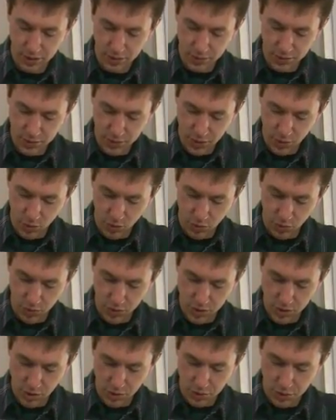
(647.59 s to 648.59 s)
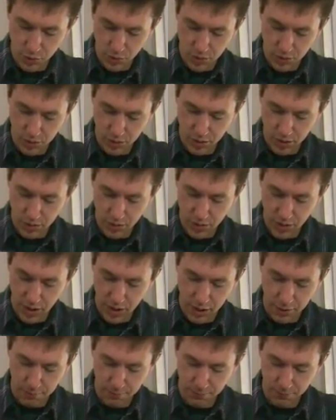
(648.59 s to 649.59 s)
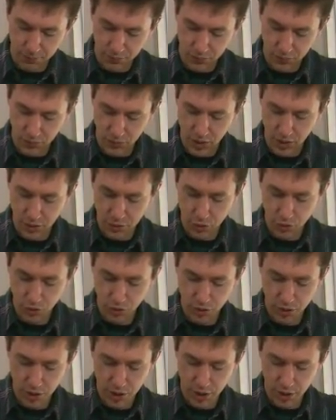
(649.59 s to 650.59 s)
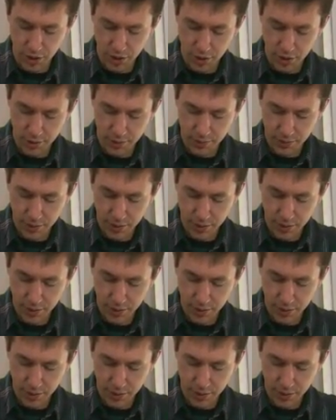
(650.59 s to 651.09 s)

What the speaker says: See what we notice. We look at that. Yes, good color,